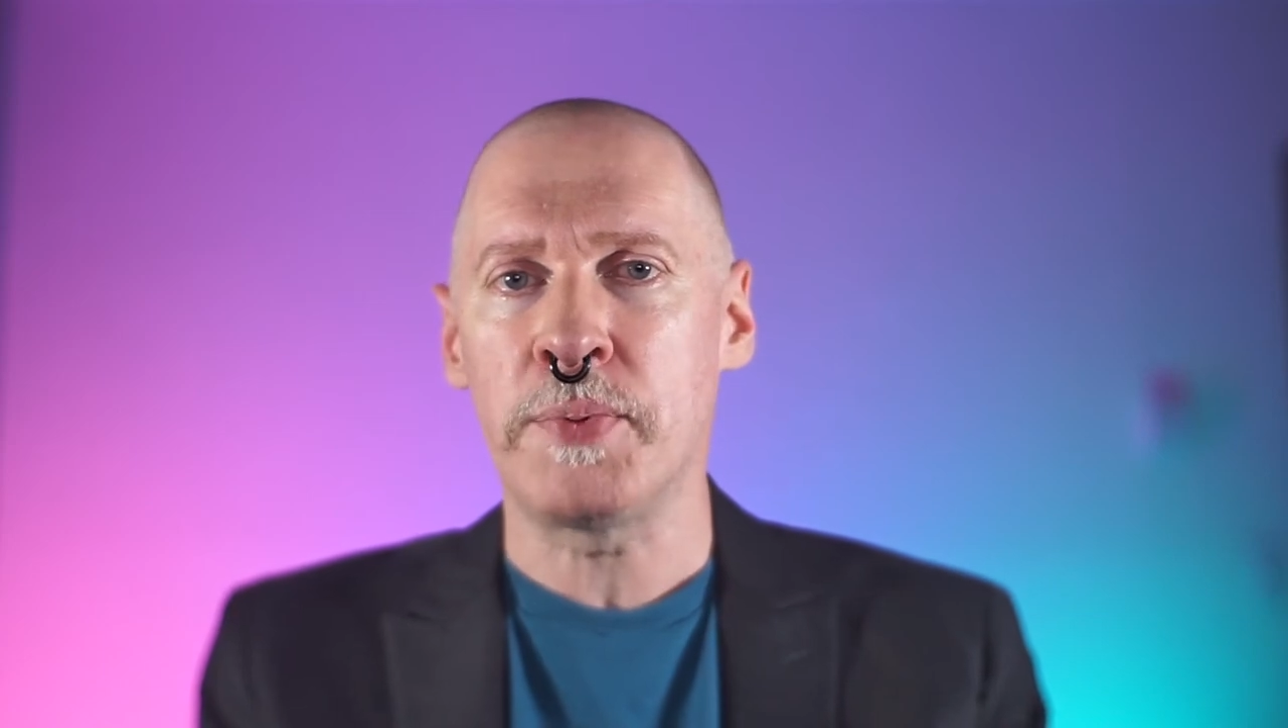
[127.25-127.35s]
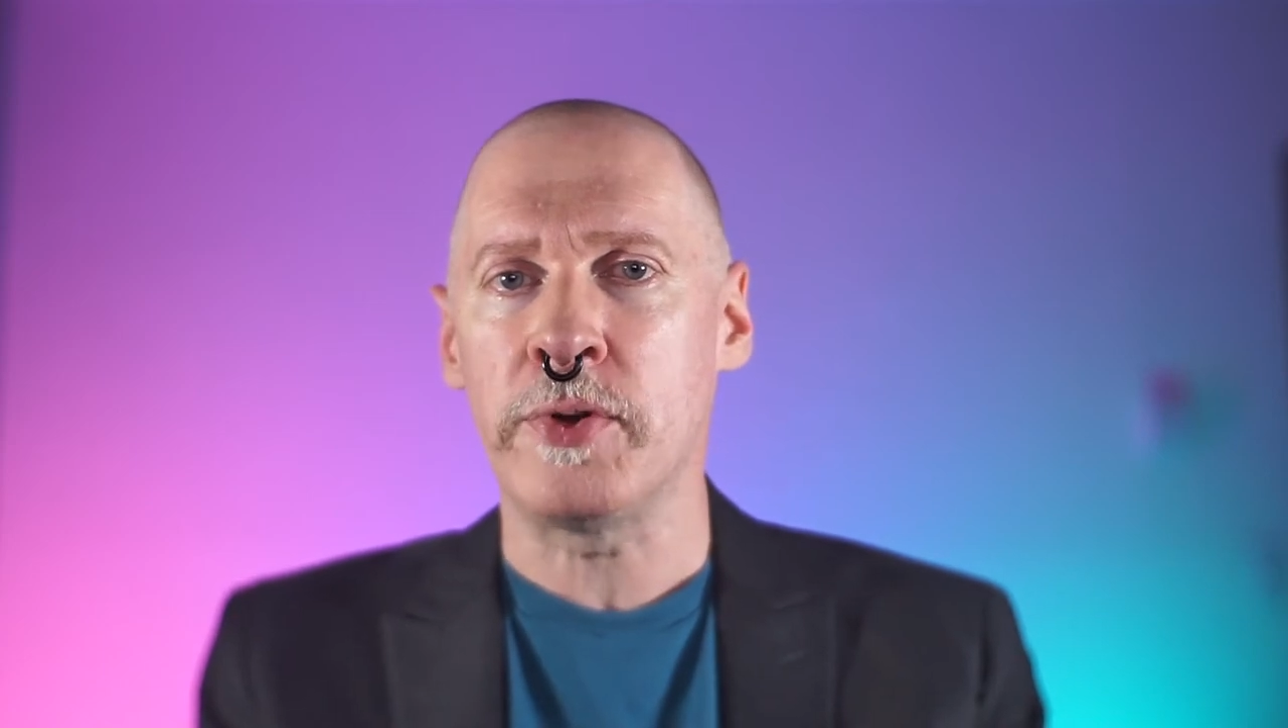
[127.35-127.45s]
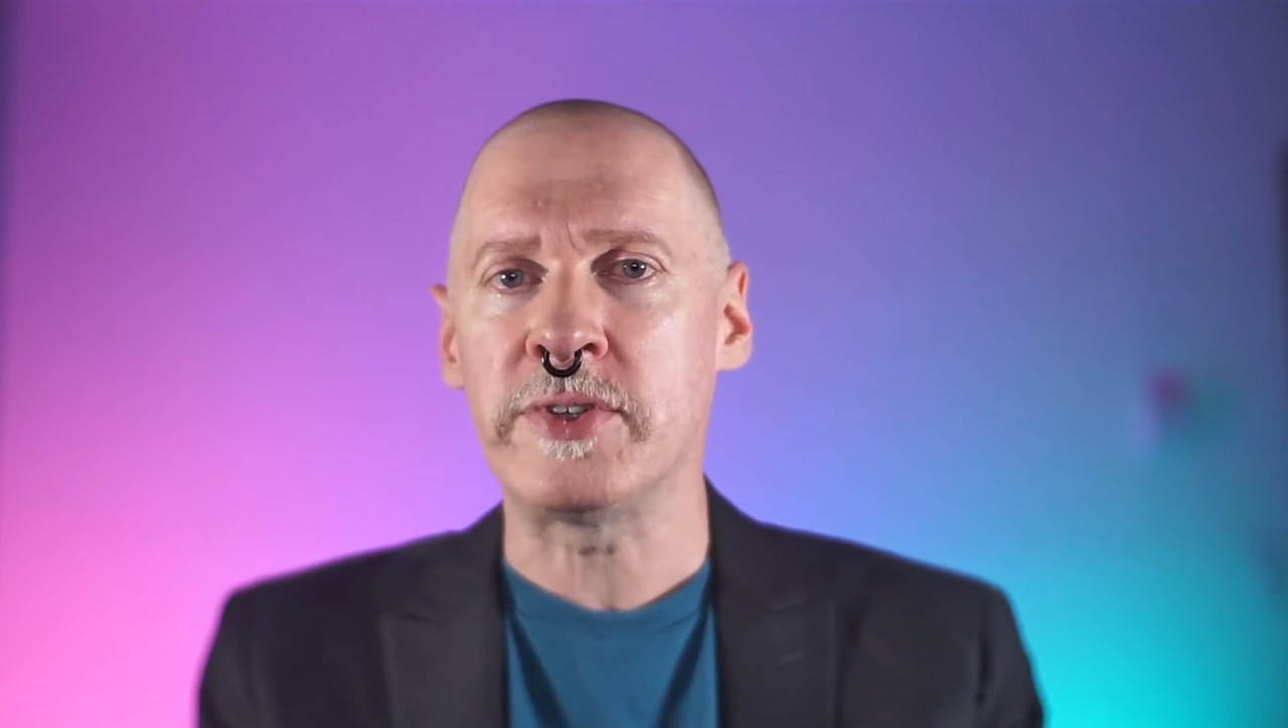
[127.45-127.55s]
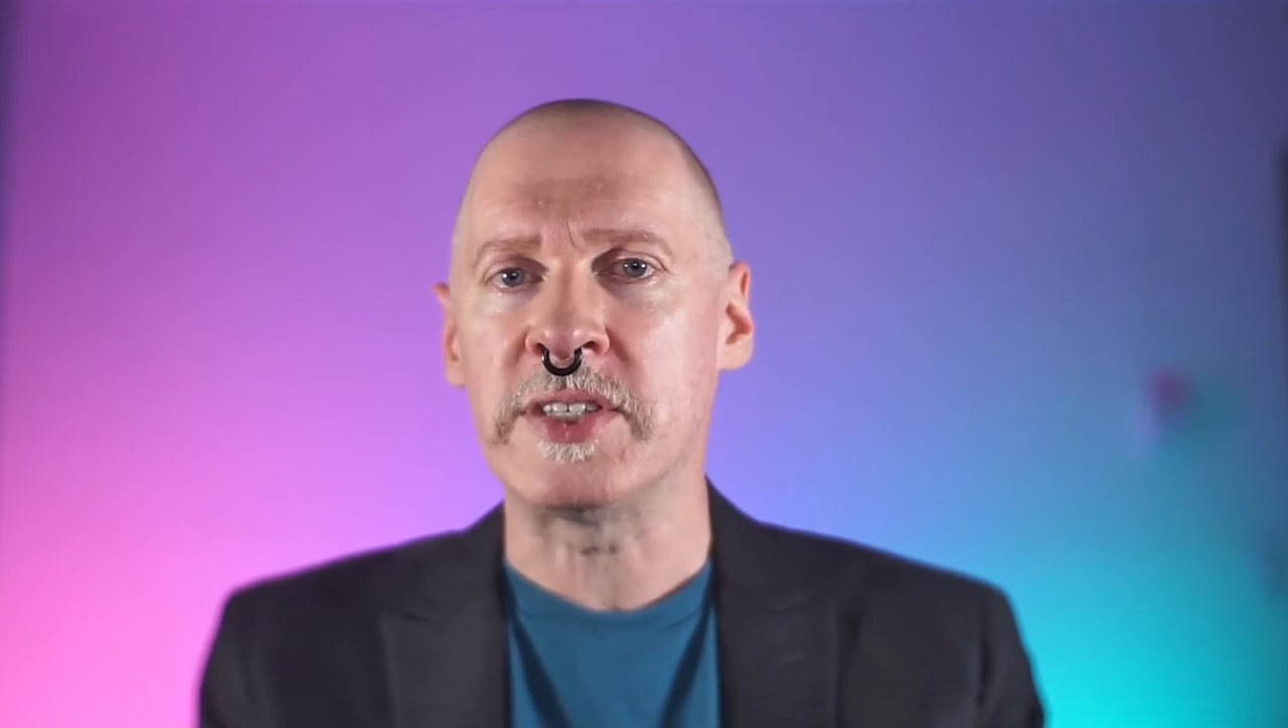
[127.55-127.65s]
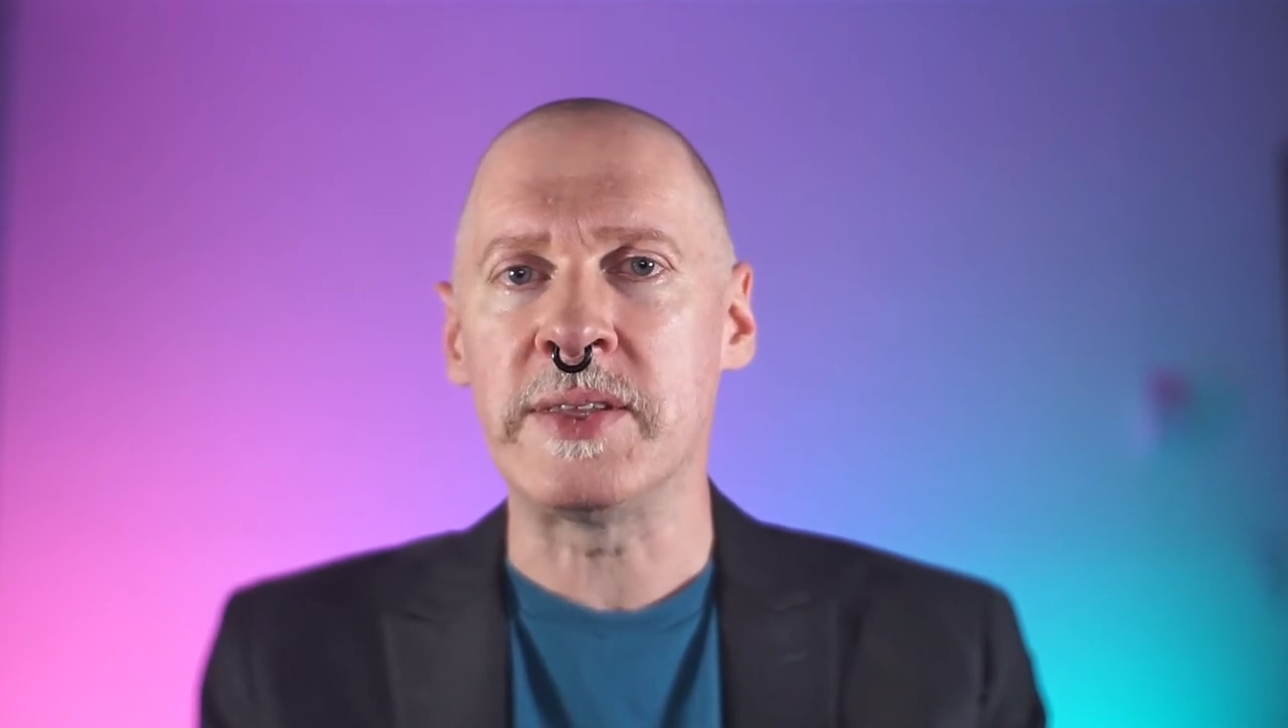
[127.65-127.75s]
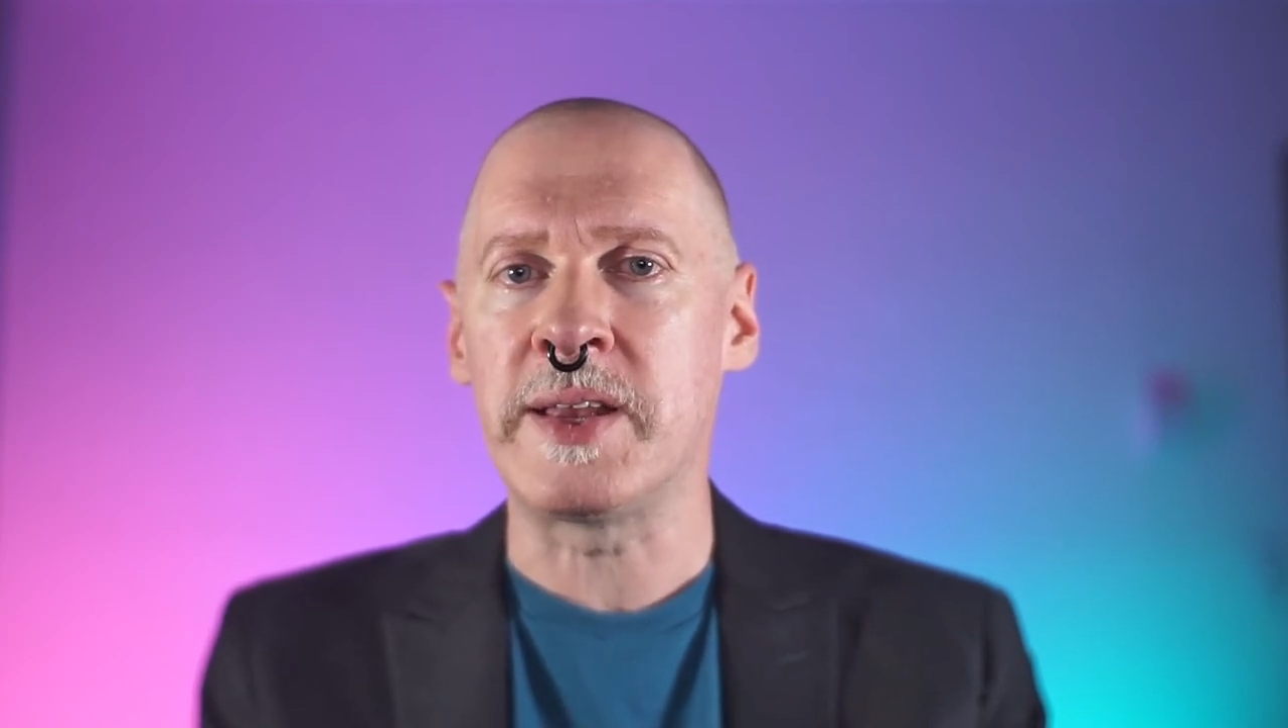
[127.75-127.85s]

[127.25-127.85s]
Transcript: person